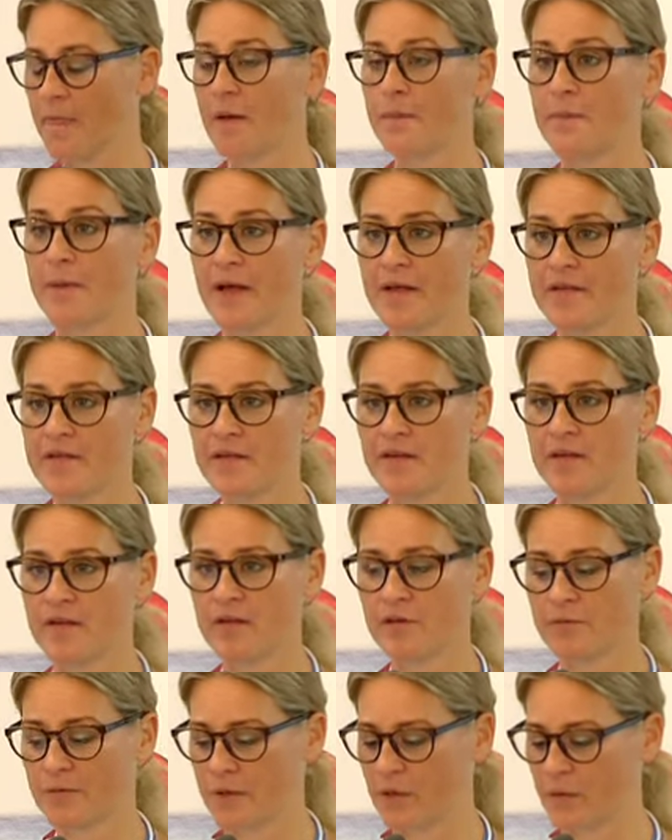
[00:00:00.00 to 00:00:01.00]

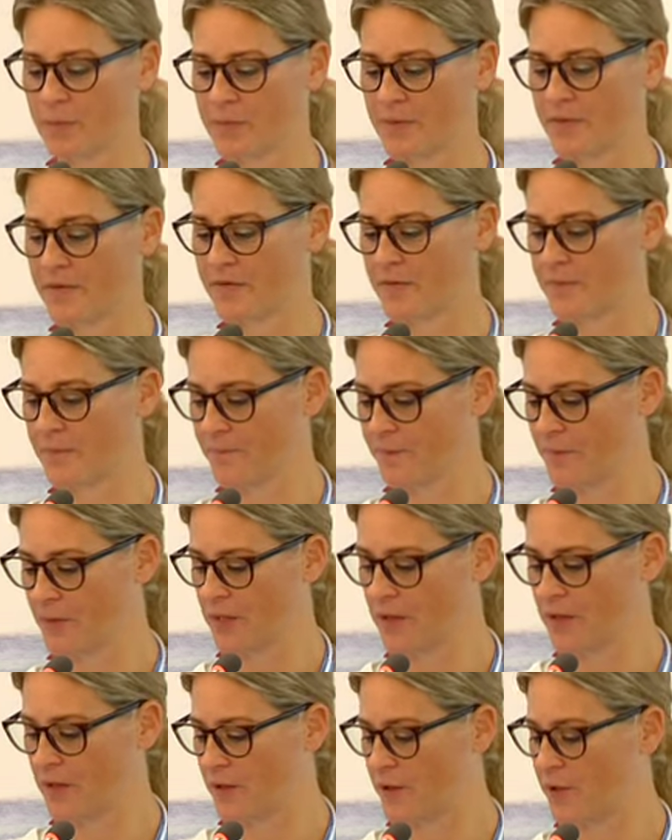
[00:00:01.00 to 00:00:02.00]
Capacity development
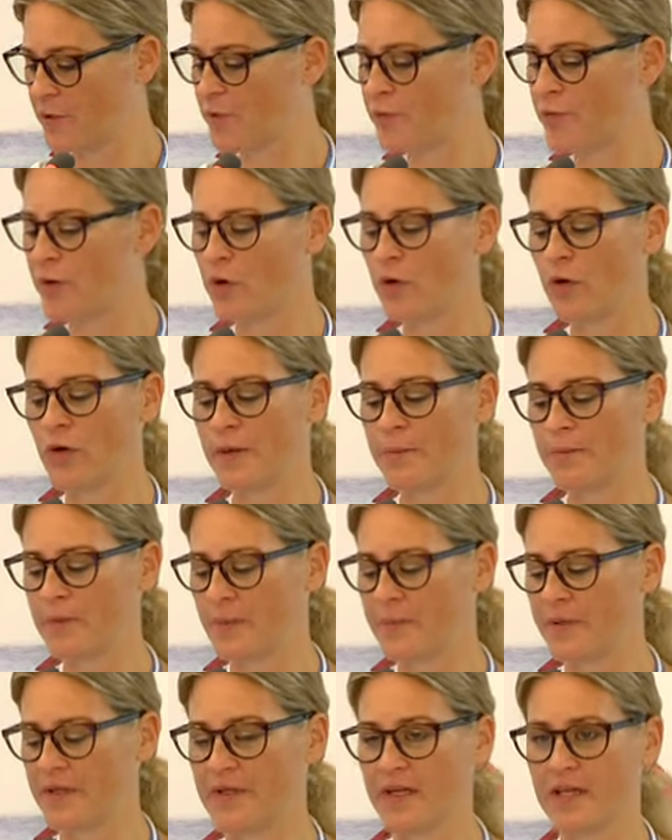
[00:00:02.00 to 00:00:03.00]
and overall
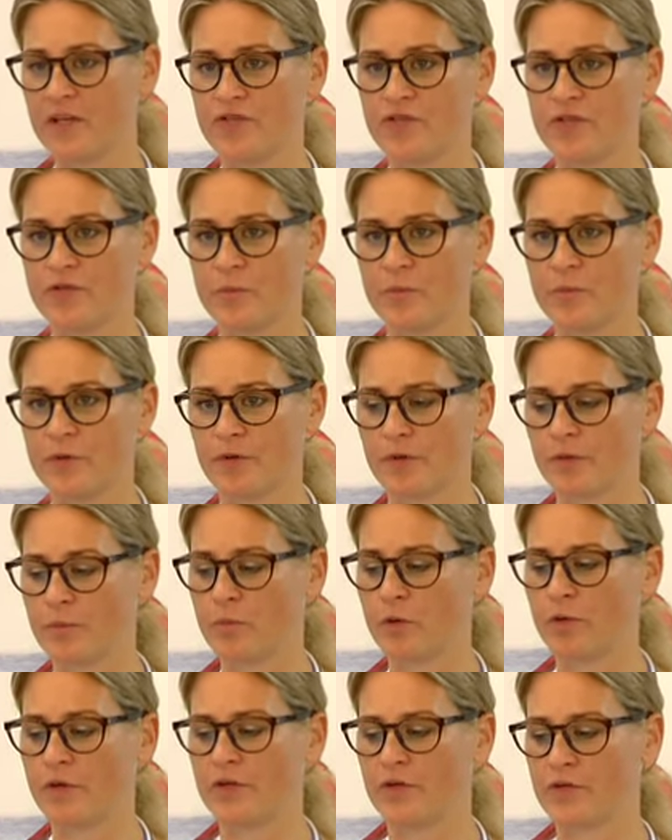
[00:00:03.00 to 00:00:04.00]
implementation support
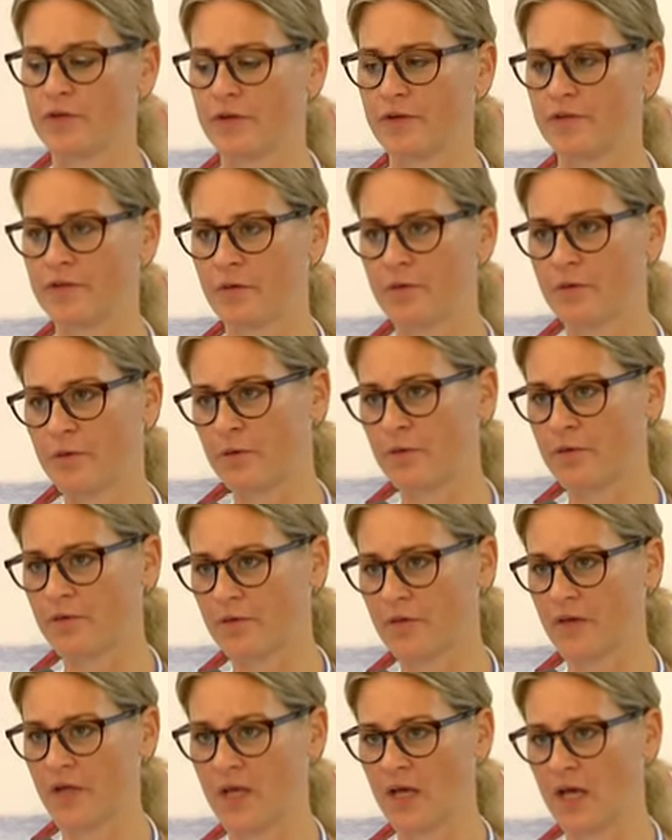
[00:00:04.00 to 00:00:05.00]
and monitoring. So
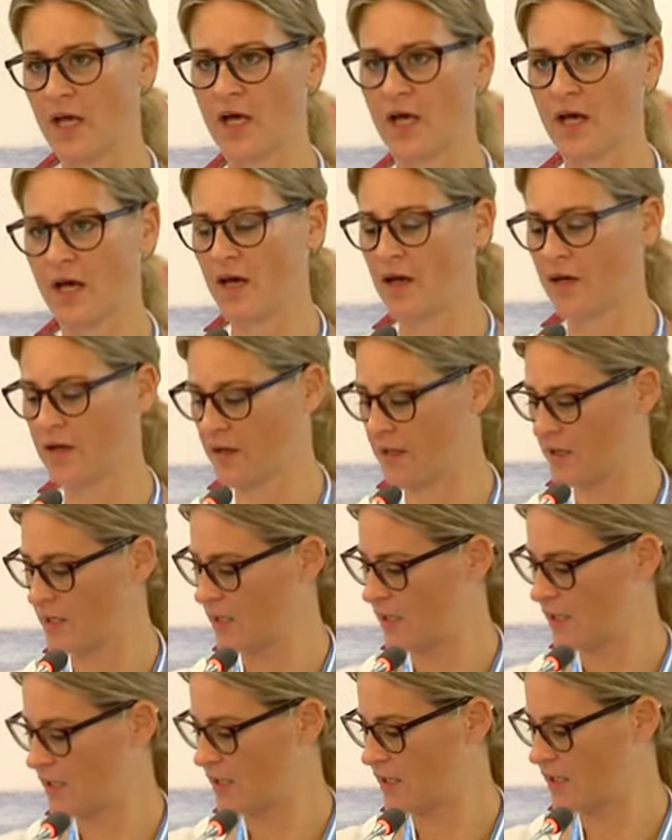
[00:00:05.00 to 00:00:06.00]
those are
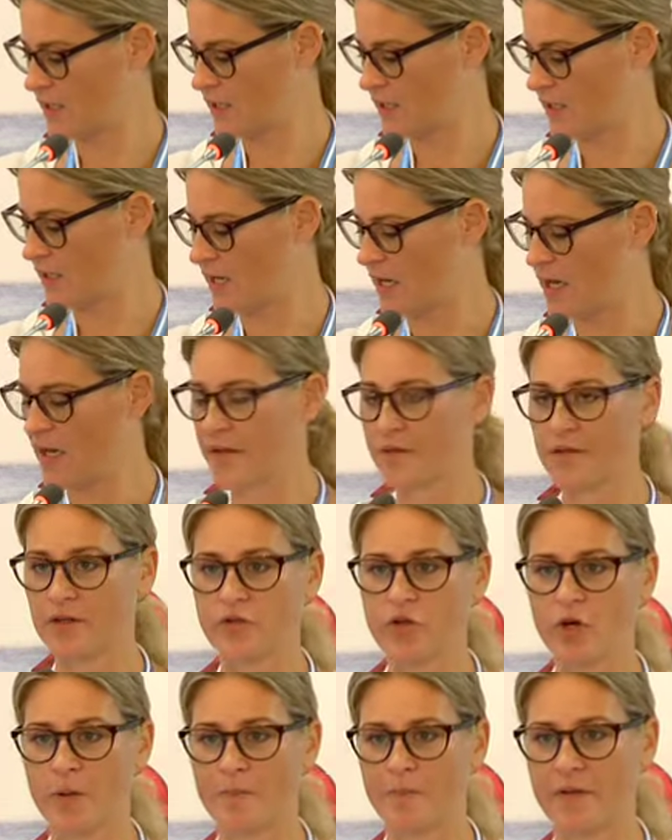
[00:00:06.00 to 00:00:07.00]
the
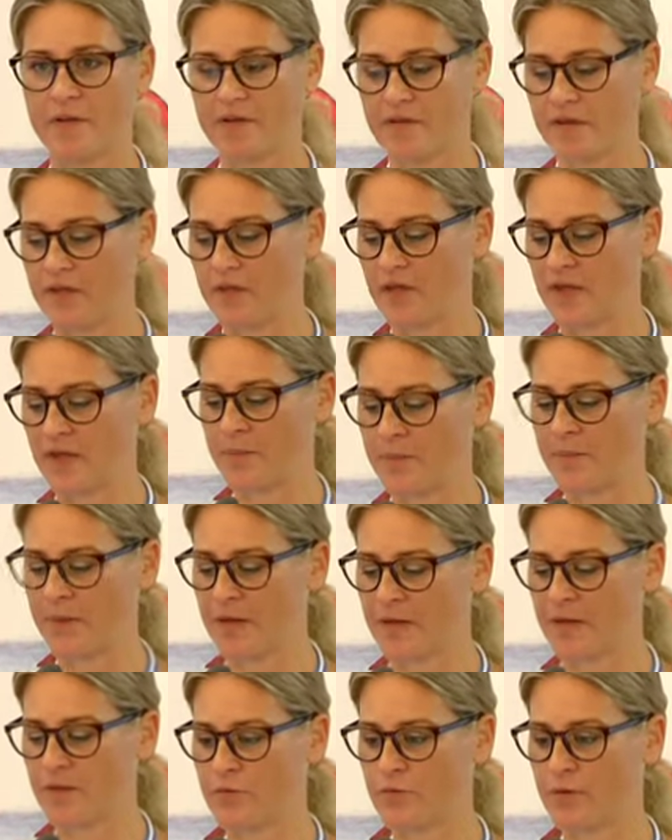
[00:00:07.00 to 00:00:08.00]
topics in
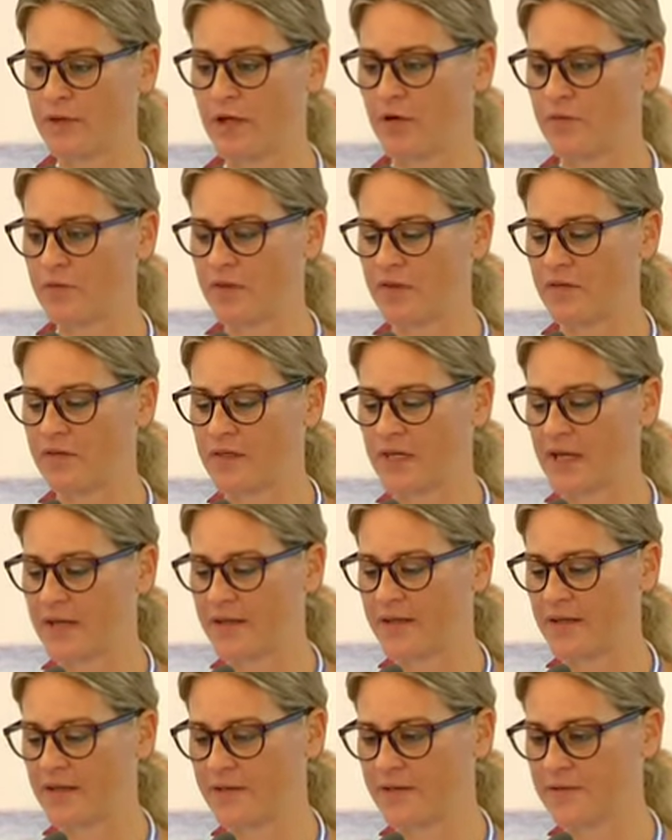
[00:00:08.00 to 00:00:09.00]
part three of these
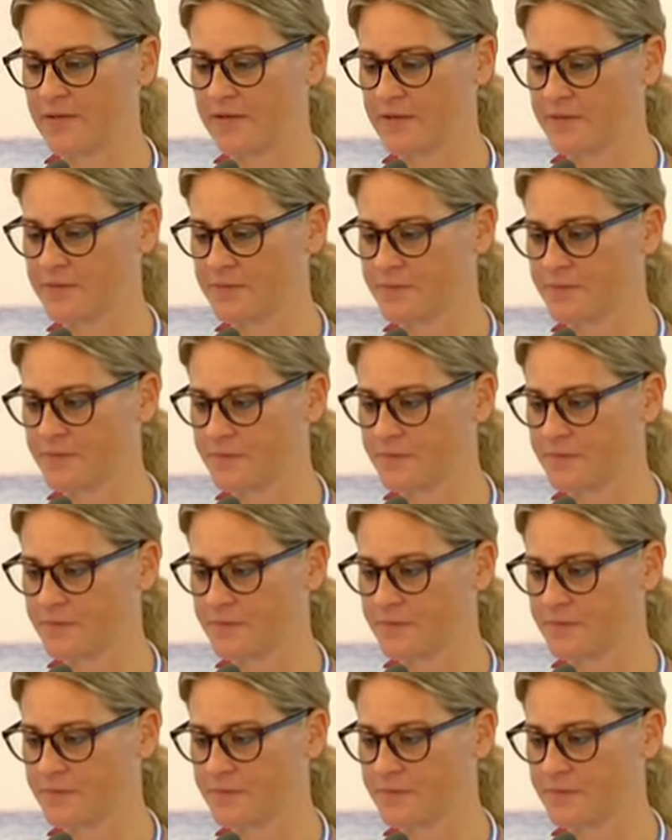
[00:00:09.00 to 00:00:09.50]
guidelines.